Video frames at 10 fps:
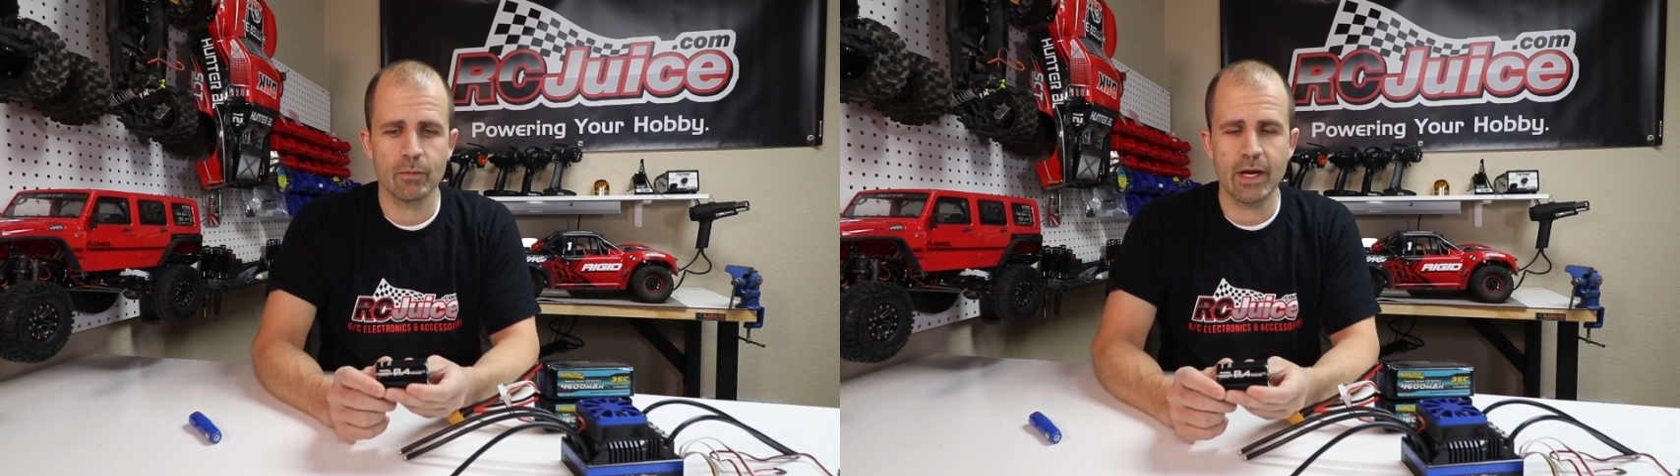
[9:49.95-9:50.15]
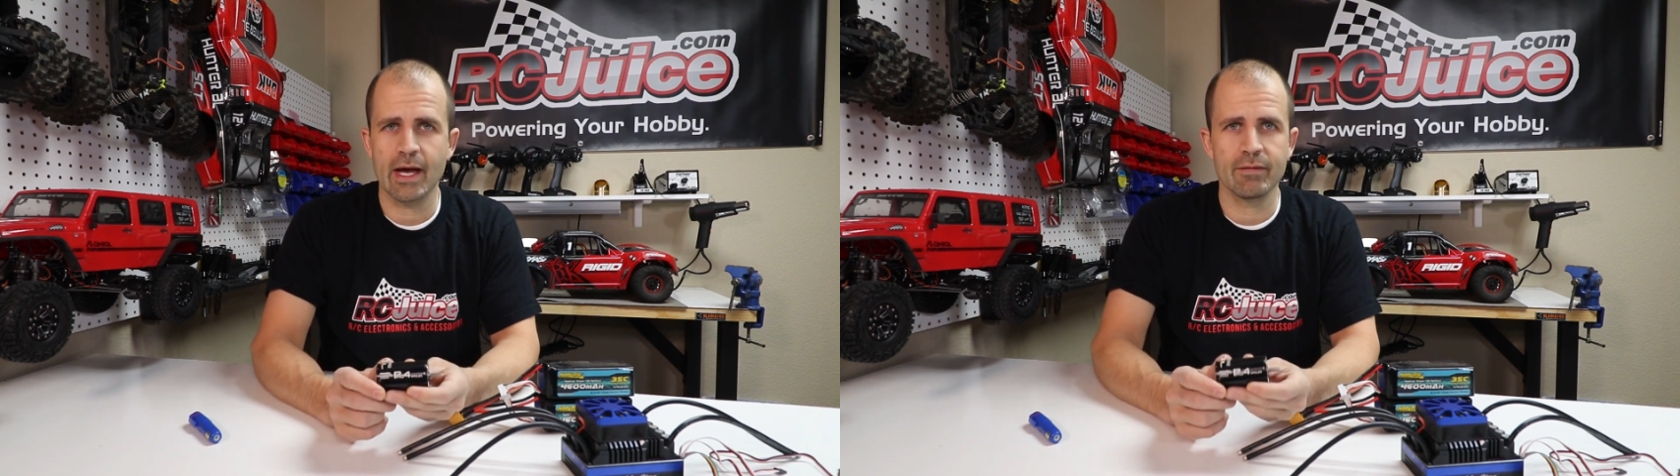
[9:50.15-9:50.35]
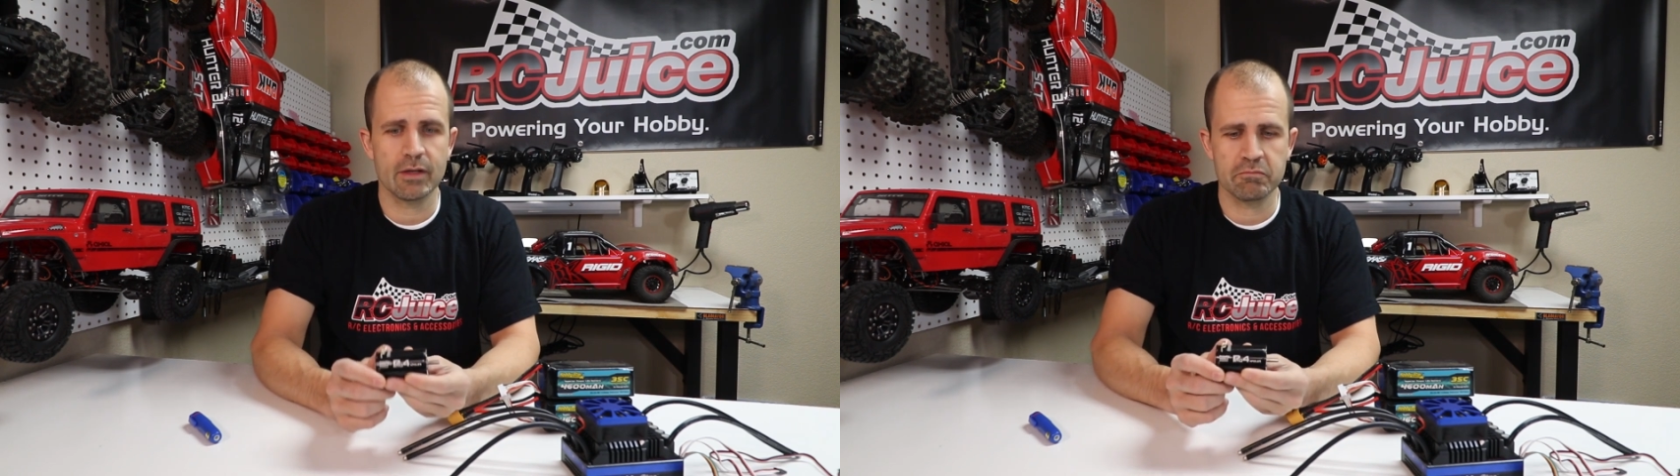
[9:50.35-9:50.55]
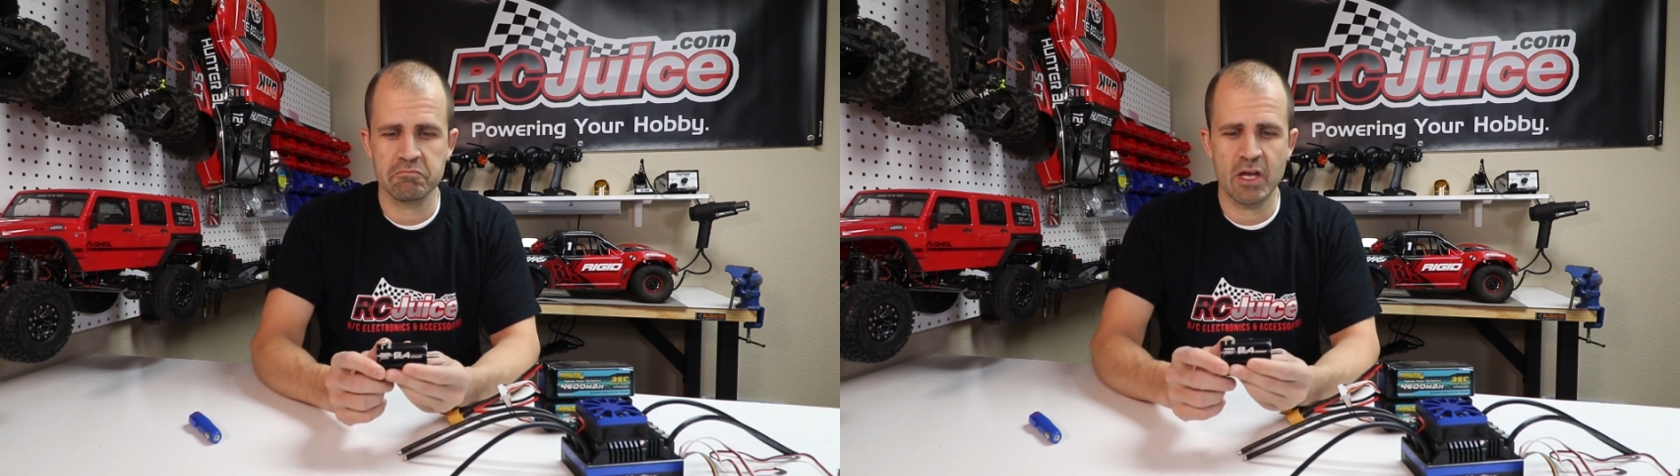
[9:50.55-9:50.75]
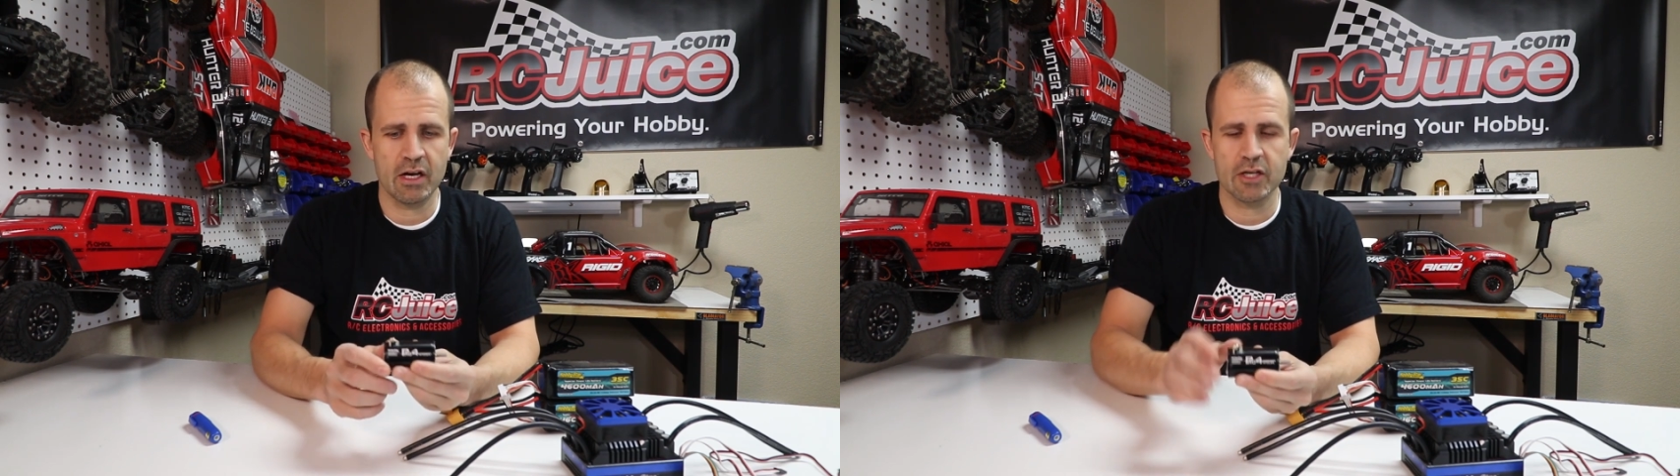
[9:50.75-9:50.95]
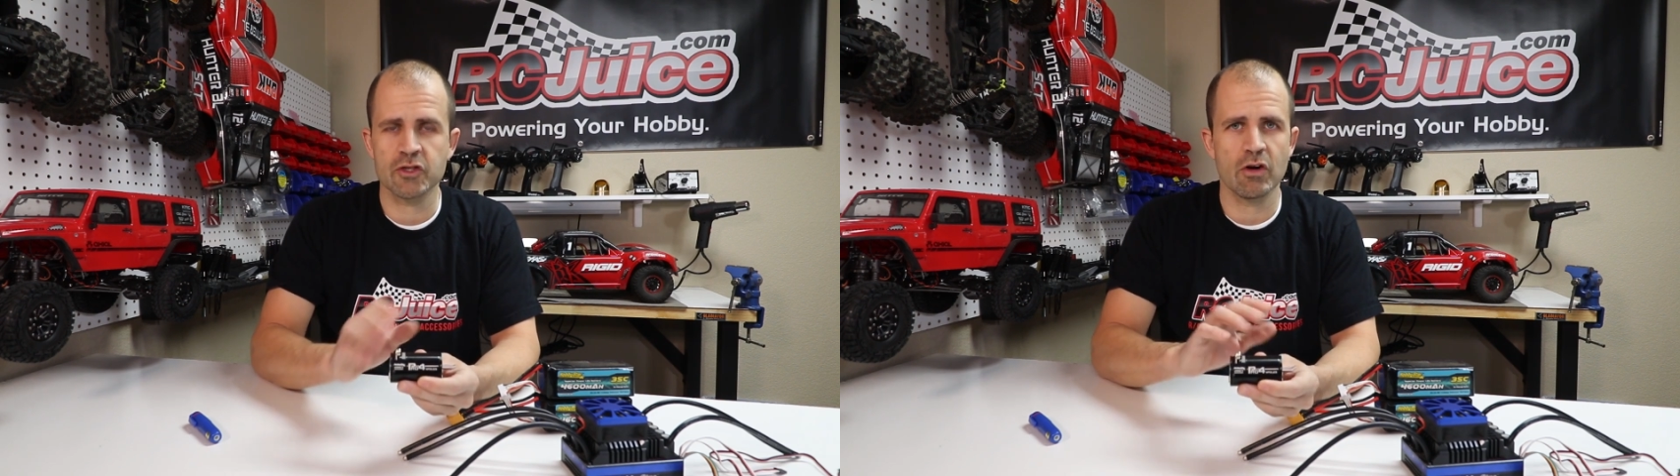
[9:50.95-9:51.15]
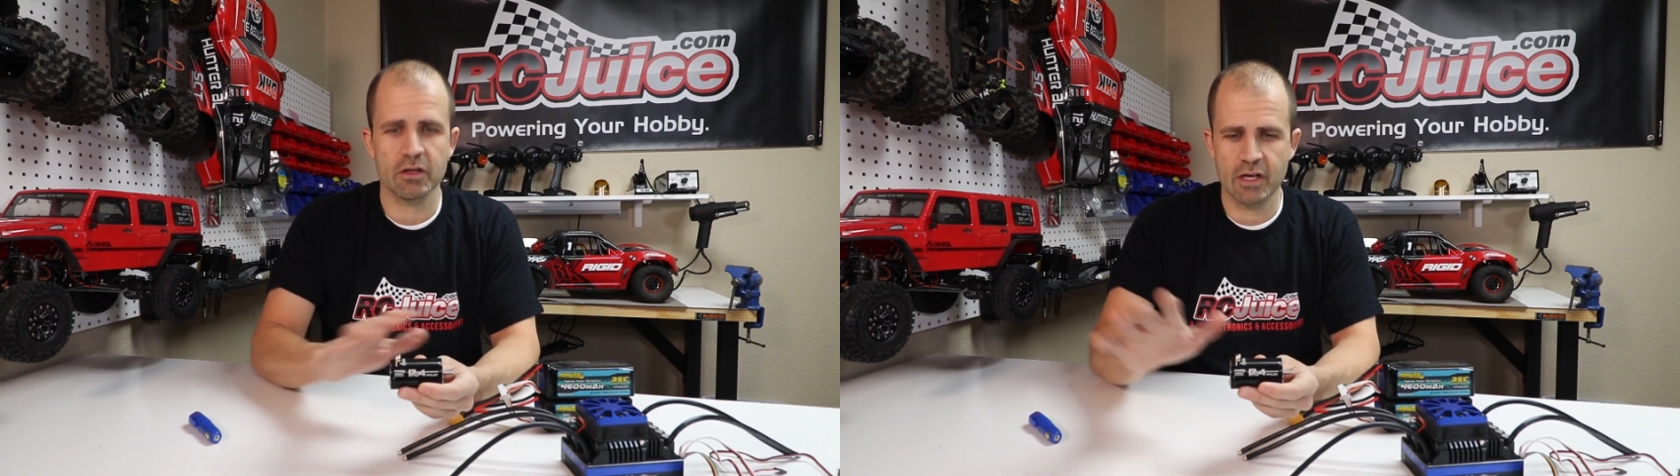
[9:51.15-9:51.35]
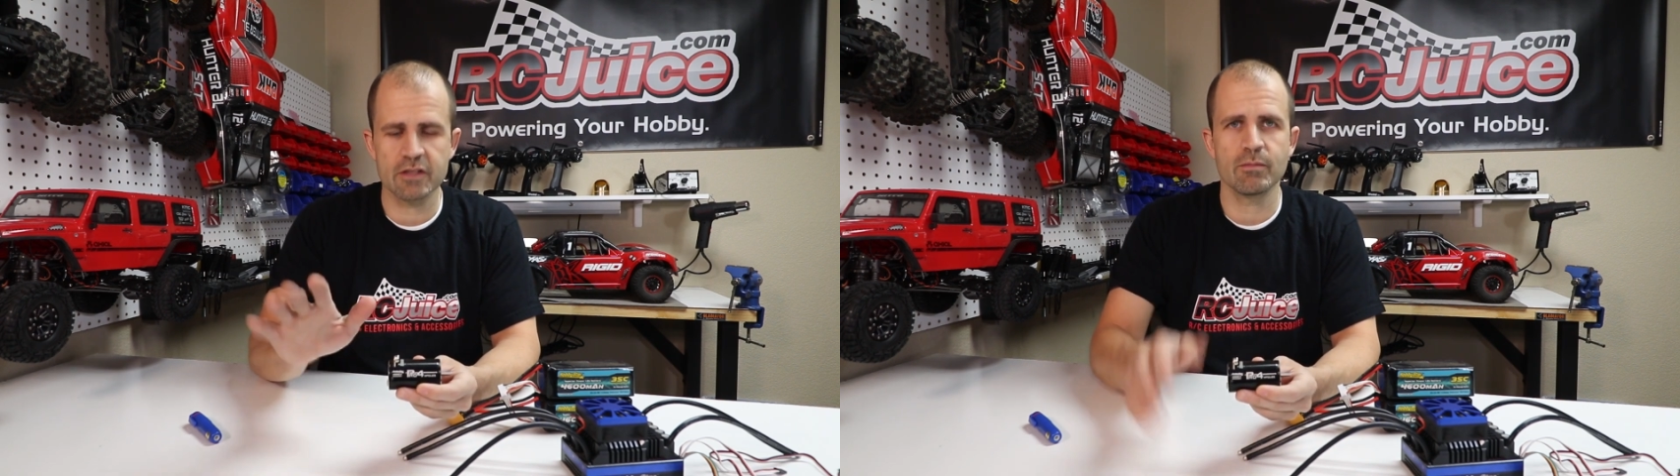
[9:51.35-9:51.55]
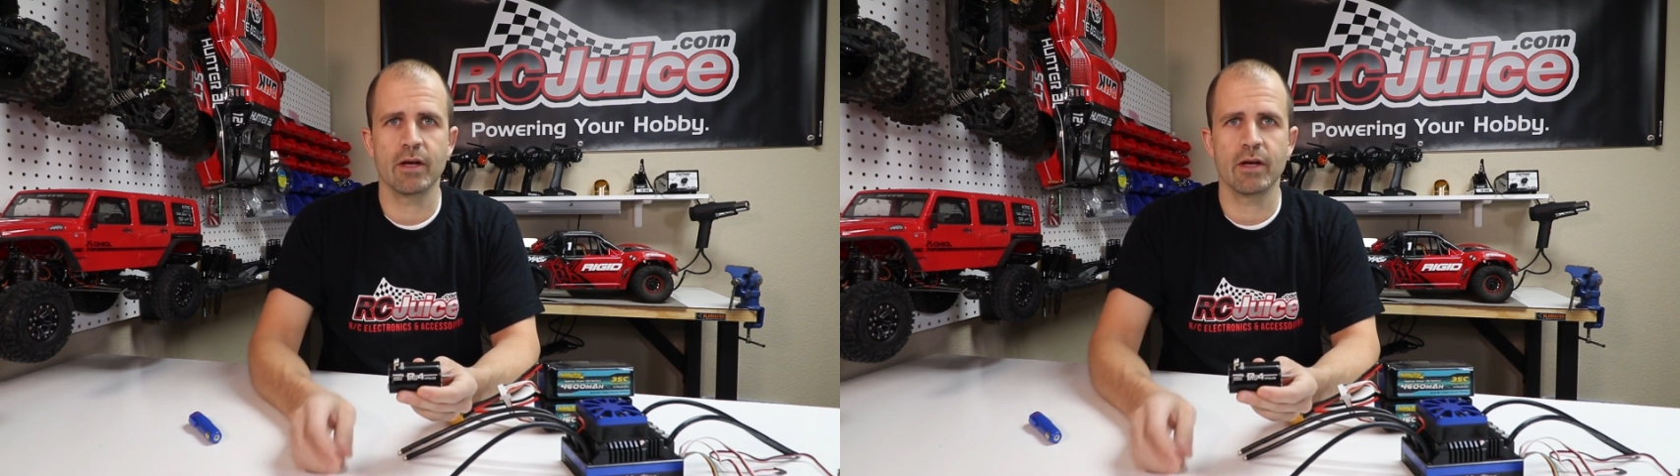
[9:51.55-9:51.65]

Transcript: we have it in a truck that it's